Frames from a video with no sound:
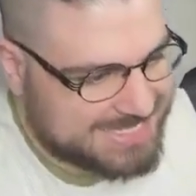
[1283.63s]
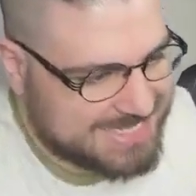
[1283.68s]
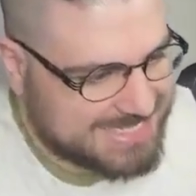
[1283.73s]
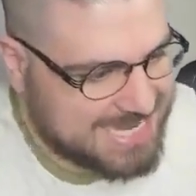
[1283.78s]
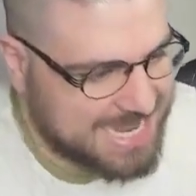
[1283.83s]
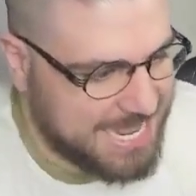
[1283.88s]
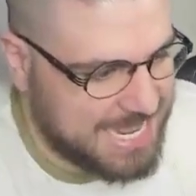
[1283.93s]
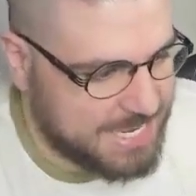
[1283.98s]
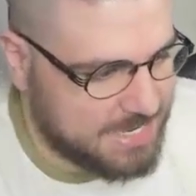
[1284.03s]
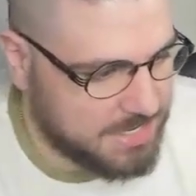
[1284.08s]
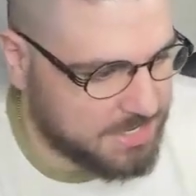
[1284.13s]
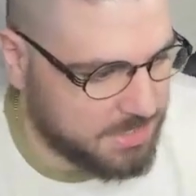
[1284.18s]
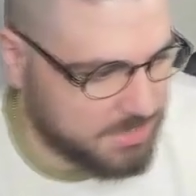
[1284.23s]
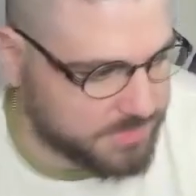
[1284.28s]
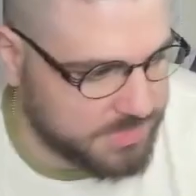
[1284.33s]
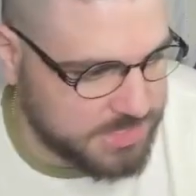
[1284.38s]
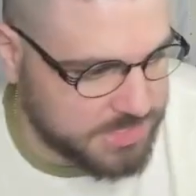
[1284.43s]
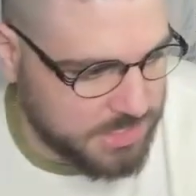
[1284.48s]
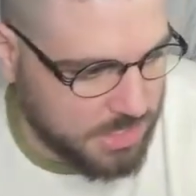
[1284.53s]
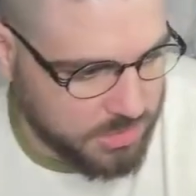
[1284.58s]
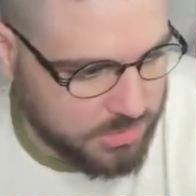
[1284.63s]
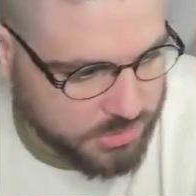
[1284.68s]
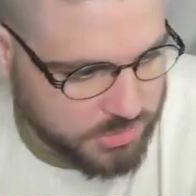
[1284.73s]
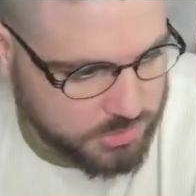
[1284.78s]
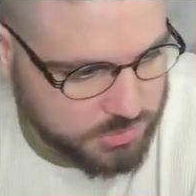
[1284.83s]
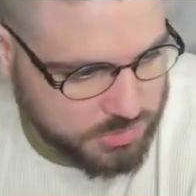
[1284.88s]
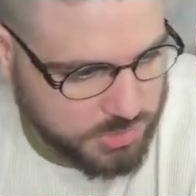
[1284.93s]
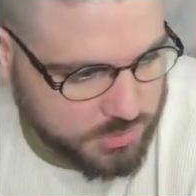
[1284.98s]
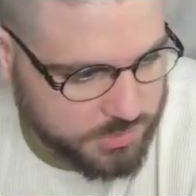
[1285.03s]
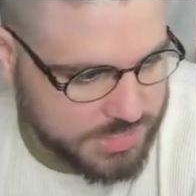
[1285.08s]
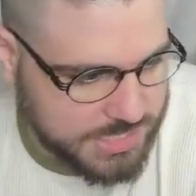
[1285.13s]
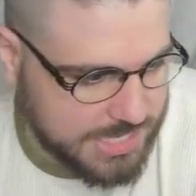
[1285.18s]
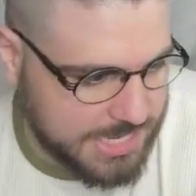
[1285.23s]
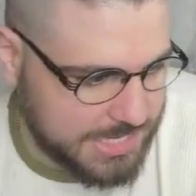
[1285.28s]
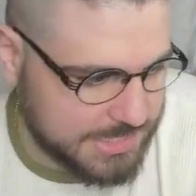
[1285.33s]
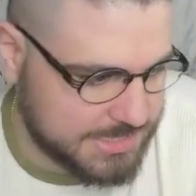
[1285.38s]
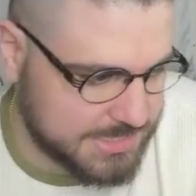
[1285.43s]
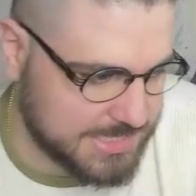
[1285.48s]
10 on the Articuno EX,